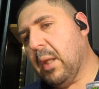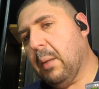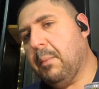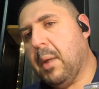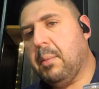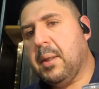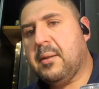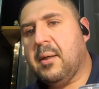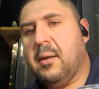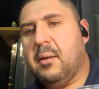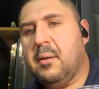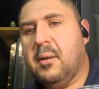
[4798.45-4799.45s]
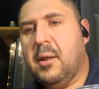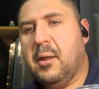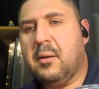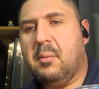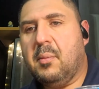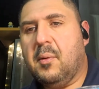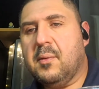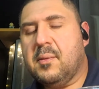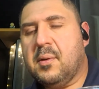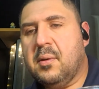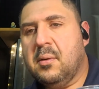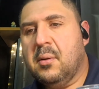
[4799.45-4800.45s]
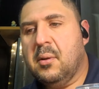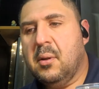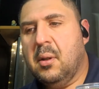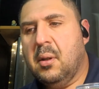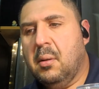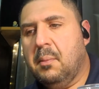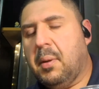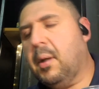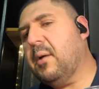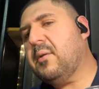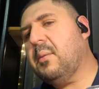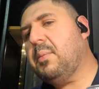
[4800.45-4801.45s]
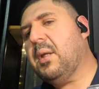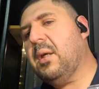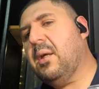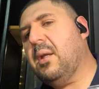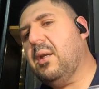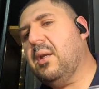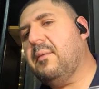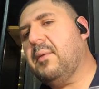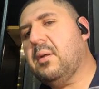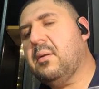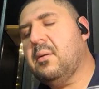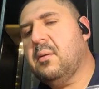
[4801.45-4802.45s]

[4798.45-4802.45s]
10 at the most, possibly 11,